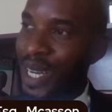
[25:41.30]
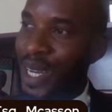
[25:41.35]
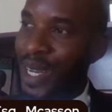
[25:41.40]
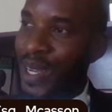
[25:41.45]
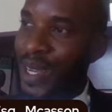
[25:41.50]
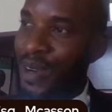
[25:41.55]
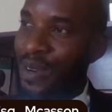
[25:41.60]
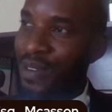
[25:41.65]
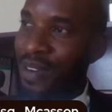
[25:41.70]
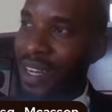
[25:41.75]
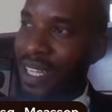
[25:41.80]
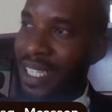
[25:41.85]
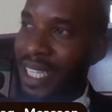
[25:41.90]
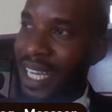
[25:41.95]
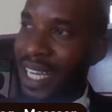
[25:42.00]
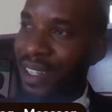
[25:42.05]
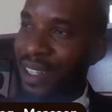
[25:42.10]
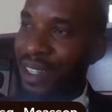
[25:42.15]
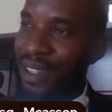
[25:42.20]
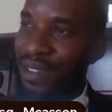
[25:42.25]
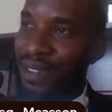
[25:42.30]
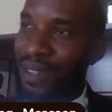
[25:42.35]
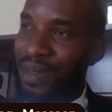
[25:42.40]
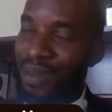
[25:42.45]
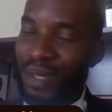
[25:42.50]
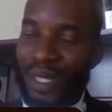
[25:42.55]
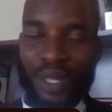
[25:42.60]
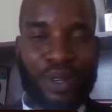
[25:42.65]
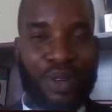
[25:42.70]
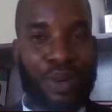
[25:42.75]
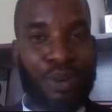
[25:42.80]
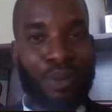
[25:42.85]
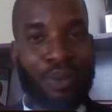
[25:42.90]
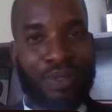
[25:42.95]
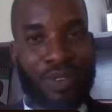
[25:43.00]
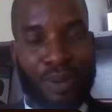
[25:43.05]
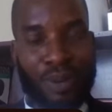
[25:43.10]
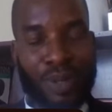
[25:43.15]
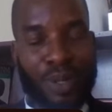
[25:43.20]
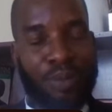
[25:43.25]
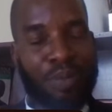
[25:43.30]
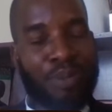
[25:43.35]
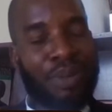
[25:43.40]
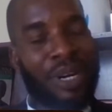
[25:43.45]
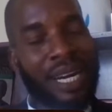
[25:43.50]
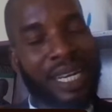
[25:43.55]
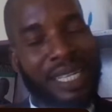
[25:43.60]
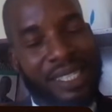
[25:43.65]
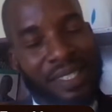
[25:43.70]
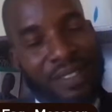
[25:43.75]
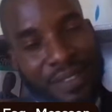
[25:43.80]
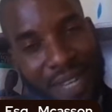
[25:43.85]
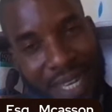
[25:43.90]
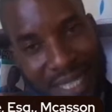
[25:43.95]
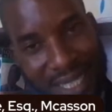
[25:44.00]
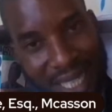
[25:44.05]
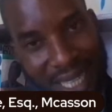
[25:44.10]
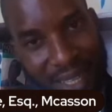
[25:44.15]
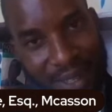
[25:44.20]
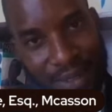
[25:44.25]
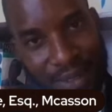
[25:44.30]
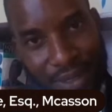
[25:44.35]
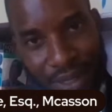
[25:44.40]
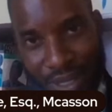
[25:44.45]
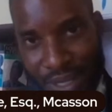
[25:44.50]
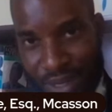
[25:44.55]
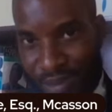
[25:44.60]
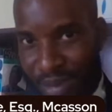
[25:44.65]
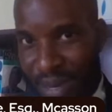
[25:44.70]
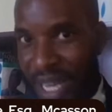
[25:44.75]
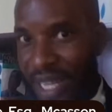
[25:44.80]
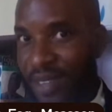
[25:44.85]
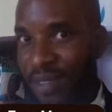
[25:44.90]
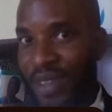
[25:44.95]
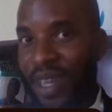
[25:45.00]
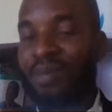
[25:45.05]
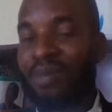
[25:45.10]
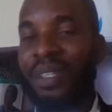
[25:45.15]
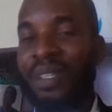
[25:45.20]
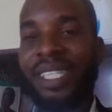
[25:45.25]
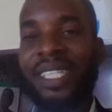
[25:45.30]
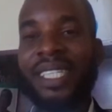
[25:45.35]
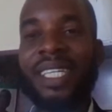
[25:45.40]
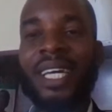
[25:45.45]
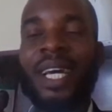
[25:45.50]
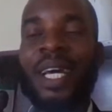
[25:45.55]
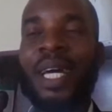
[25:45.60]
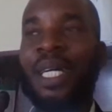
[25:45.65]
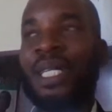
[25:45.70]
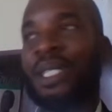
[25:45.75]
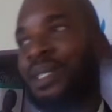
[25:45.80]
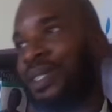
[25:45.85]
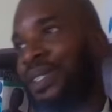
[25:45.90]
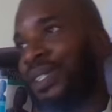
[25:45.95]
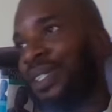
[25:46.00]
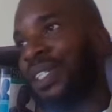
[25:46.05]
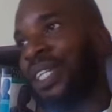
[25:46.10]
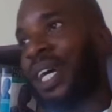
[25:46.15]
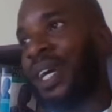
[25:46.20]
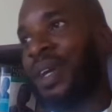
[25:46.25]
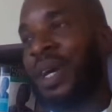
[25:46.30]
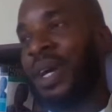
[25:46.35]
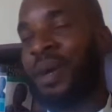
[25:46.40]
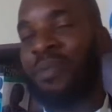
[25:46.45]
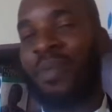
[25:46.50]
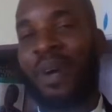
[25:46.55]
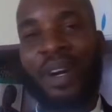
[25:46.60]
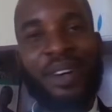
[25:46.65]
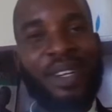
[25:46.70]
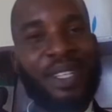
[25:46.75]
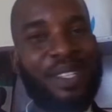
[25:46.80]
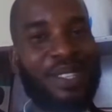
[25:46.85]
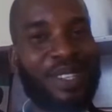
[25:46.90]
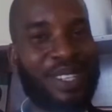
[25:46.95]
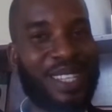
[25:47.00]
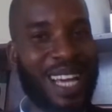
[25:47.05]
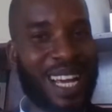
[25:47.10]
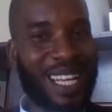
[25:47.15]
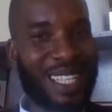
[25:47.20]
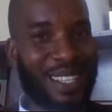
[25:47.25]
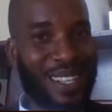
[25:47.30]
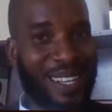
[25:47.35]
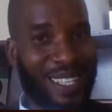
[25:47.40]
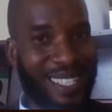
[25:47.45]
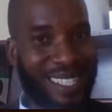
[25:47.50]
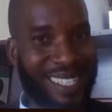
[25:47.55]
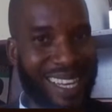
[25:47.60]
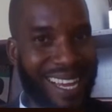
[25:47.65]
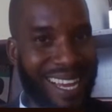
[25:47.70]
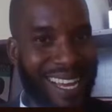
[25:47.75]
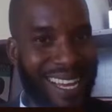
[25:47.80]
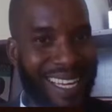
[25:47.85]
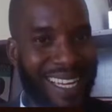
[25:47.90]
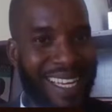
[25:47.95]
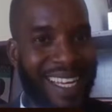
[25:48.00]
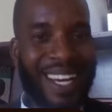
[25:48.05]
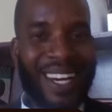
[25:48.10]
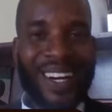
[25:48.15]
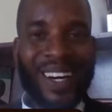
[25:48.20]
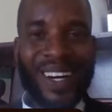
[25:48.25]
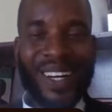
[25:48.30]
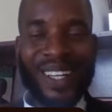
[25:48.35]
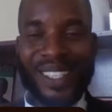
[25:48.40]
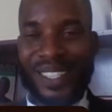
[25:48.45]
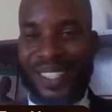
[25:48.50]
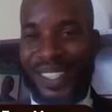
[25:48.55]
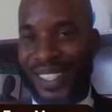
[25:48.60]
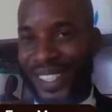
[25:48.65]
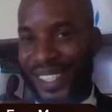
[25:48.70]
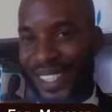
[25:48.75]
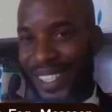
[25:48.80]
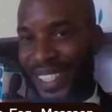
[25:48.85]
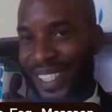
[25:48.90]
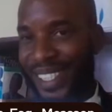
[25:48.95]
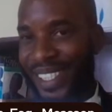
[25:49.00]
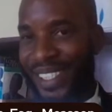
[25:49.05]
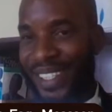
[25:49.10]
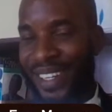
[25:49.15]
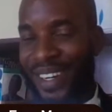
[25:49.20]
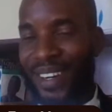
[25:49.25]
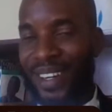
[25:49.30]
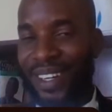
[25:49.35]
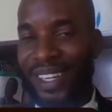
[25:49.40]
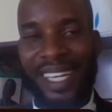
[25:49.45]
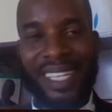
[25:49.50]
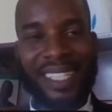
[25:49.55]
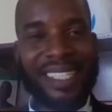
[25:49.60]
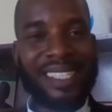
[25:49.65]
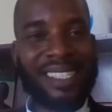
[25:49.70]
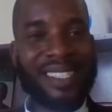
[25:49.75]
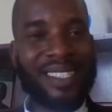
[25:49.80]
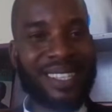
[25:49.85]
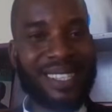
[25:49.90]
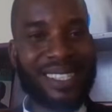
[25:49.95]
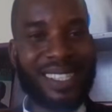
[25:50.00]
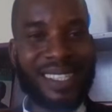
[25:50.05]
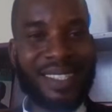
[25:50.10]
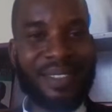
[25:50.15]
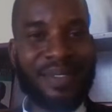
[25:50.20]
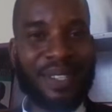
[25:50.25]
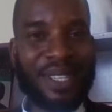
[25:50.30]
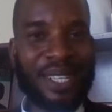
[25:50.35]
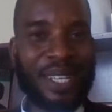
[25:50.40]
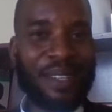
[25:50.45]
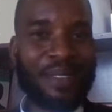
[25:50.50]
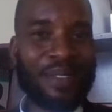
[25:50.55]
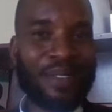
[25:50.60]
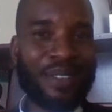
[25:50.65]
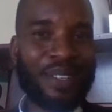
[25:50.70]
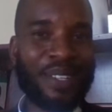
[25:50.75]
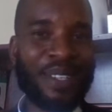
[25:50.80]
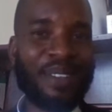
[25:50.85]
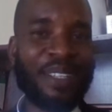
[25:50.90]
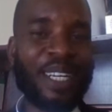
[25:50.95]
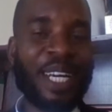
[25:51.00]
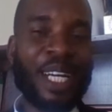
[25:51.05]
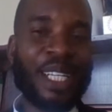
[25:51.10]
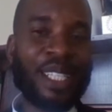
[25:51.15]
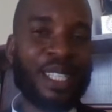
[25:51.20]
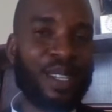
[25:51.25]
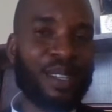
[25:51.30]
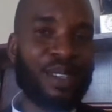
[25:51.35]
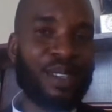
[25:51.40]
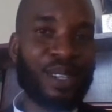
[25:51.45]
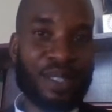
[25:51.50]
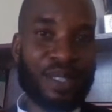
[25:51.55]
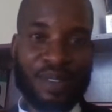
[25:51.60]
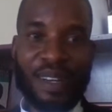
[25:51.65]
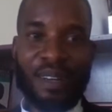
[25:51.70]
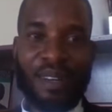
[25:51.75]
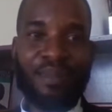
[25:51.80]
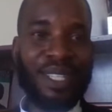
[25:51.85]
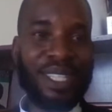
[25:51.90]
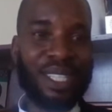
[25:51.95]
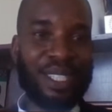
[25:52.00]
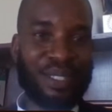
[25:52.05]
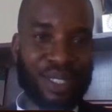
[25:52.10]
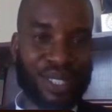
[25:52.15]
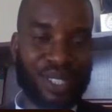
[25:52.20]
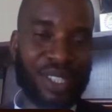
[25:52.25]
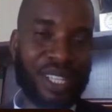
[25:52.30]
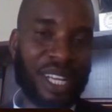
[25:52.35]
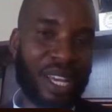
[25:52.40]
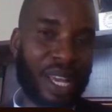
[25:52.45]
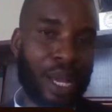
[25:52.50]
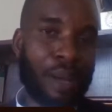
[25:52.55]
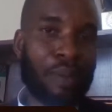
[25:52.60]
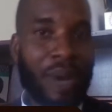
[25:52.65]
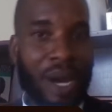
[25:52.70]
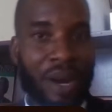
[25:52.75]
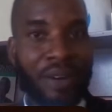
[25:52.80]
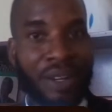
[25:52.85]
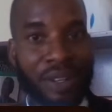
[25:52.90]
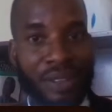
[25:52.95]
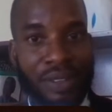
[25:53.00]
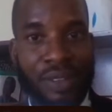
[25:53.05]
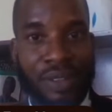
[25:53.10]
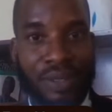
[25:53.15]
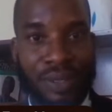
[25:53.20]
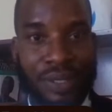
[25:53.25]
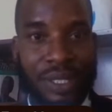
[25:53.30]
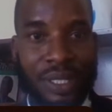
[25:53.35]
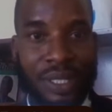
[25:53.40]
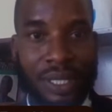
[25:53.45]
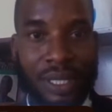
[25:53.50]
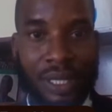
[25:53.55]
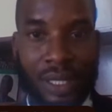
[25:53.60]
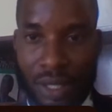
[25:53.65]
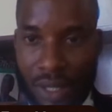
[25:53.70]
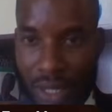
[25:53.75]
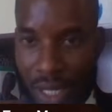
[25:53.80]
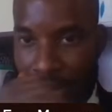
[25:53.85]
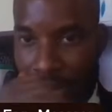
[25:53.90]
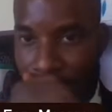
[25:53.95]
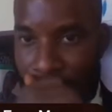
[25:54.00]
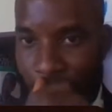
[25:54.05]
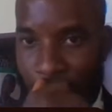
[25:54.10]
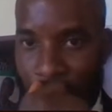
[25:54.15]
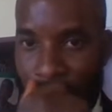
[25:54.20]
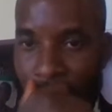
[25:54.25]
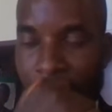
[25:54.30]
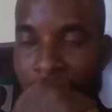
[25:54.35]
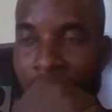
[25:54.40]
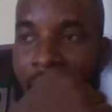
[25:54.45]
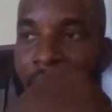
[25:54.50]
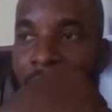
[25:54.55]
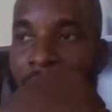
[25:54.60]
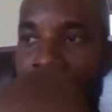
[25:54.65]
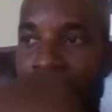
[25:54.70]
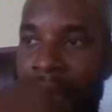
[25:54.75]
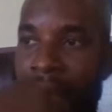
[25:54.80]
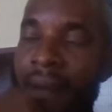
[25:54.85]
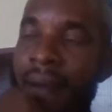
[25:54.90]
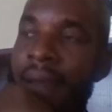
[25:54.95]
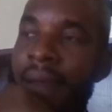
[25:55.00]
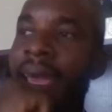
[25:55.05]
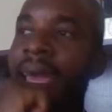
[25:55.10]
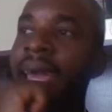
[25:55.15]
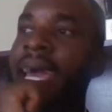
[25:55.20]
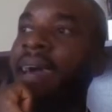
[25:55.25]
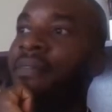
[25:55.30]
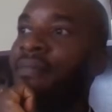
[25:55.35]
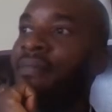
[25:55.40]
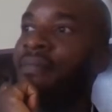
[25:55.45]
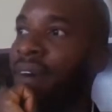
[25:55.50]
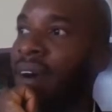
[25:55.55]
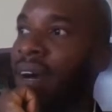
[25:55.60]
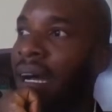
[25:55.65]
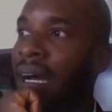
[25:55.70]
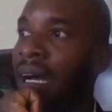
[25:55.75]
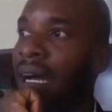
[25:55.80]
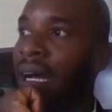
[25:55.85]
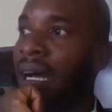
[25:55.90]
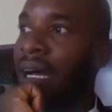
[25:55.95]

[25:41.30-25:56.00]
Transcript: your father-in-law, from the groom, from the bride's father or from the bride's family to show that you are married to their daughter, or to show or getting such certificate from the groom's family to show that you are married to their son. However,